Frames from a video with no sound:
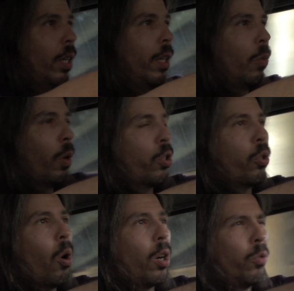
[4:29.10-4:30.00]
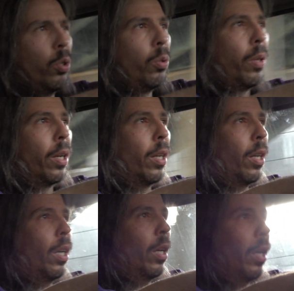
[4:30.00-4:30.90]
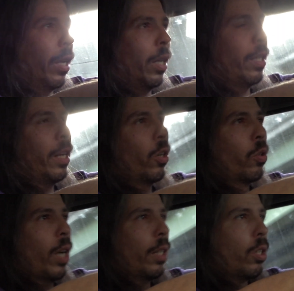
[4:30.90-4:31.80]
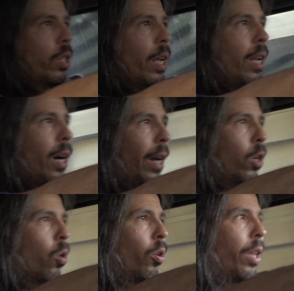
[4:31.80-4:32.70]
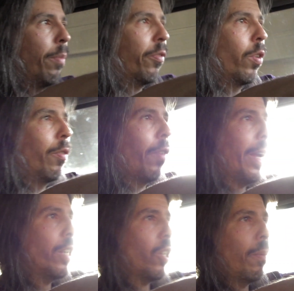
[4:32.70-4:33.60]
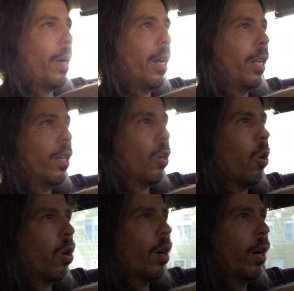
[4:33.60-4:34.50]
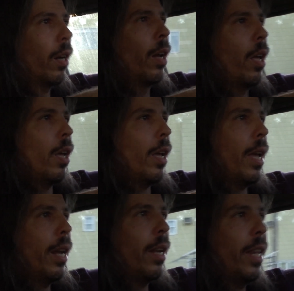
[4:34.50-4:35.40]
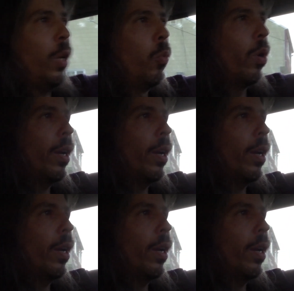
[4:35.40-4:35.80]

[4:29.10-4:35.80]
1 star, rude, and then it goes on to say, I called him for advice on my car and he wouldn't